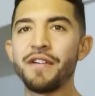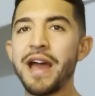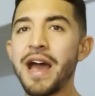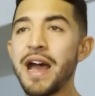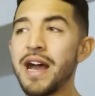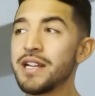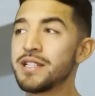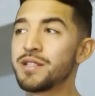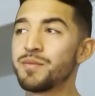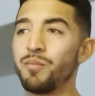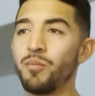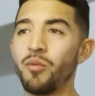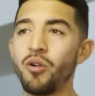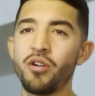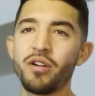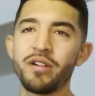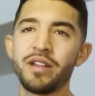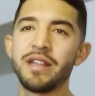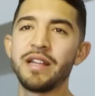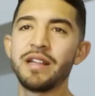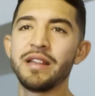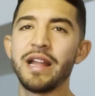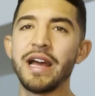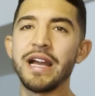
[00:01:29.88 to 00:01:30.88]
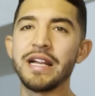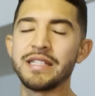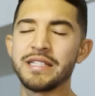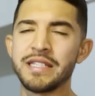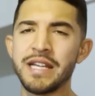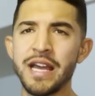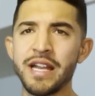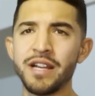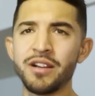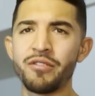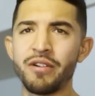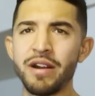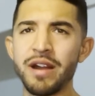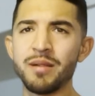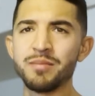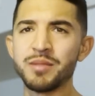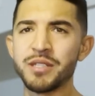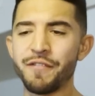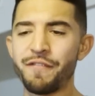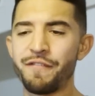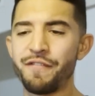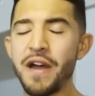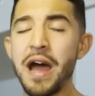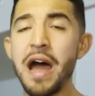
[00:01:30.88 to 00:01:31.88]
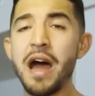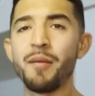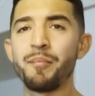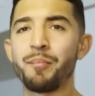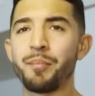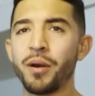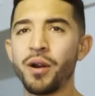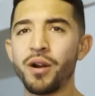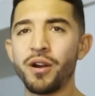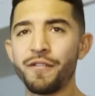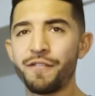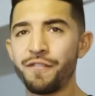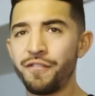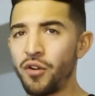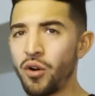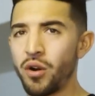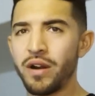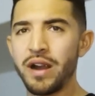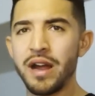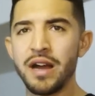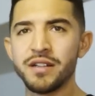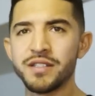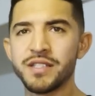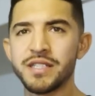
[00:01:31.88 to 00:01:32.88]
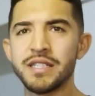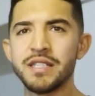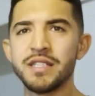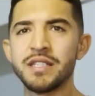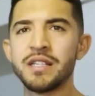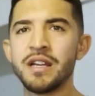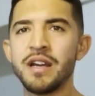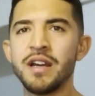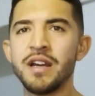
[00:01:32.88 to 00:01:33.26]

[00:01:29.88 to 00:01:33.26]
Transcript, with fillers: it has more than like 10 grams of fat per four ounces,